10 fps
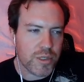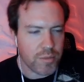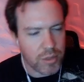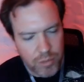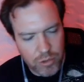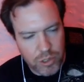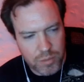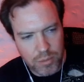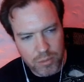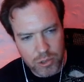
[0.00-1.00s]
I mean, bone
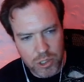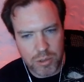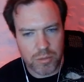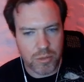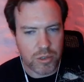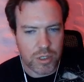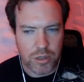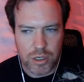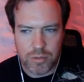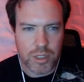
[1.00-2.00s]
spear builds are
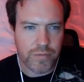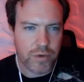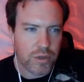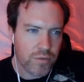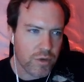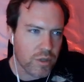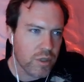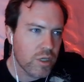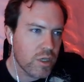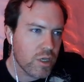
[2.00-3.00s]
going to be very different,
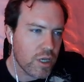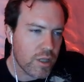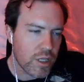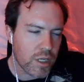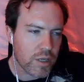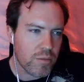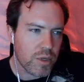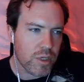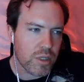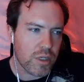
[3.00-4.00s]
I think, but